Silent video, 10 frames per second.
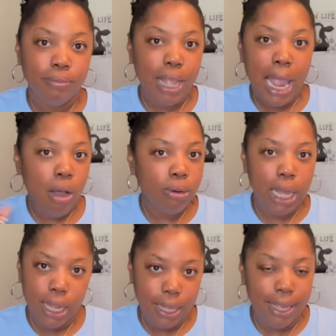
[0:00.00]
I don't
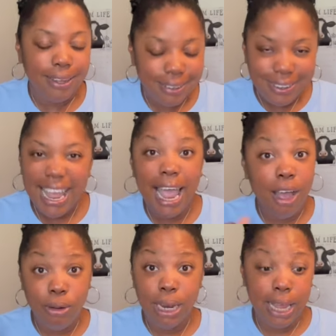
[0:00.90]
like it. I
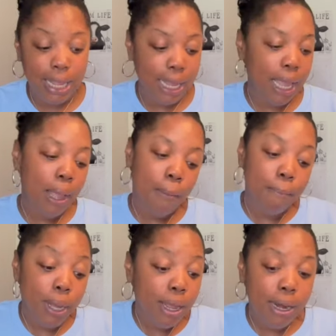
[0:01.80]
don't like it.
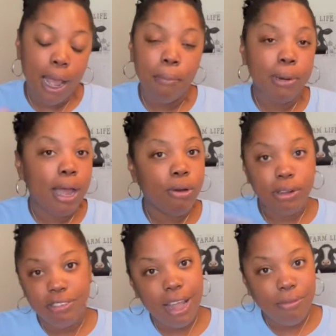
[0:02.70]
But I'm not going
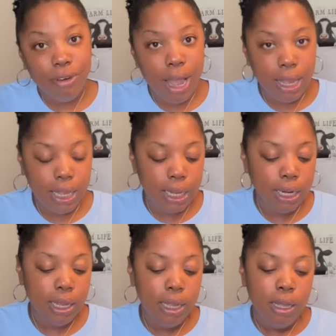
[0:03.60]
to stop rocking
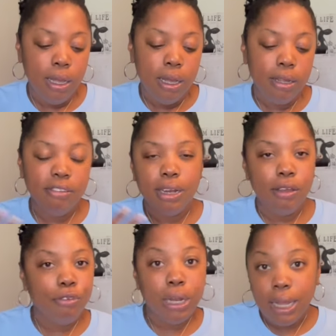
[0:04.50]
until I
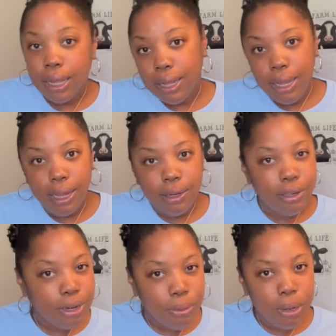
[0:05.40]
feel like I can. You
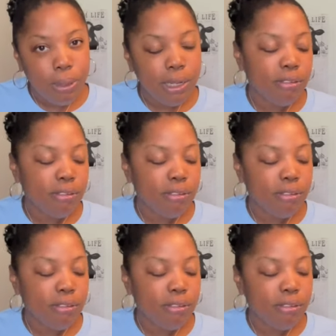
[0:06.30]
know what I mean?